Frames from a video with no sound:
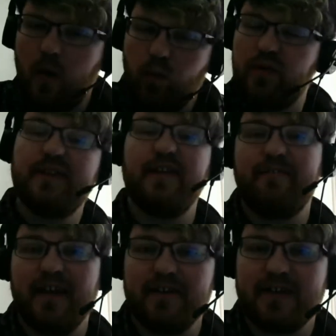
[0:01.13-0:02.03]
What's up,
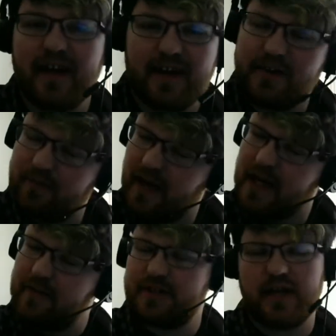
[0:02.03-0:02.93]
fellow Shockers? My
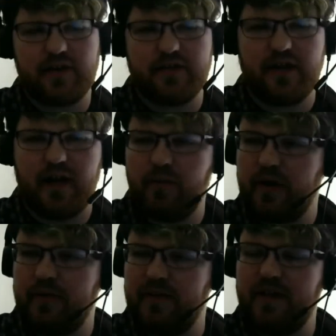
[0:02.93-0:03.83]
name is Shaka-san.
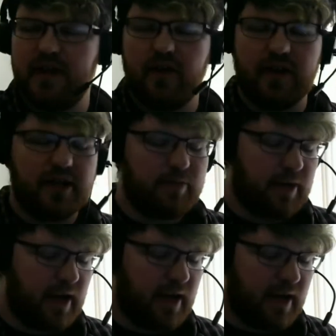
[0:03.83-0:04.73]
Welcome to the video and let's
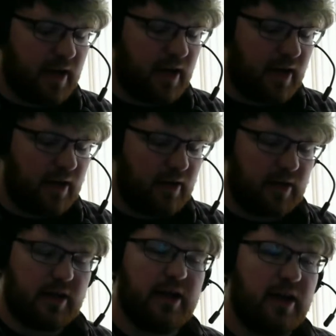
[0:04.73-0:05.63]
play
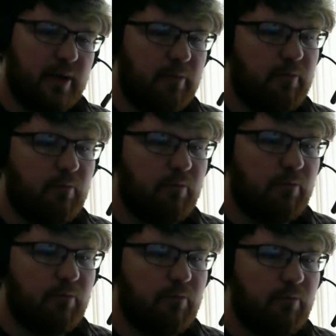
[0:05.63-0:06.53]
a game.
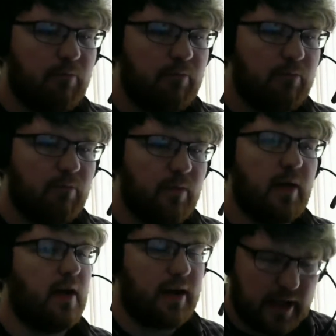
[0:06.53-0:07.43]

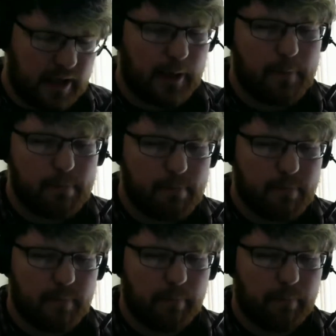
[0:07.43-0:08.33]
A game?
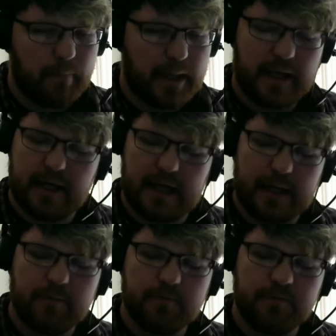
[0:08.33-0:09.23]
Play a
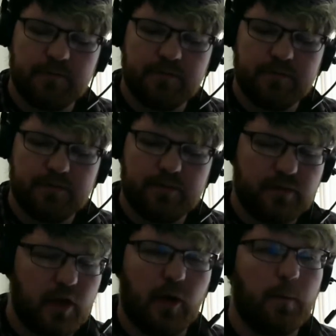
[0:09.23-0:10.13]
game?
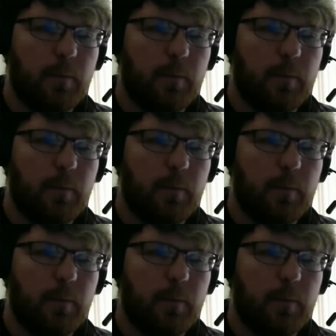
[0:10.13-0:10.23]
No.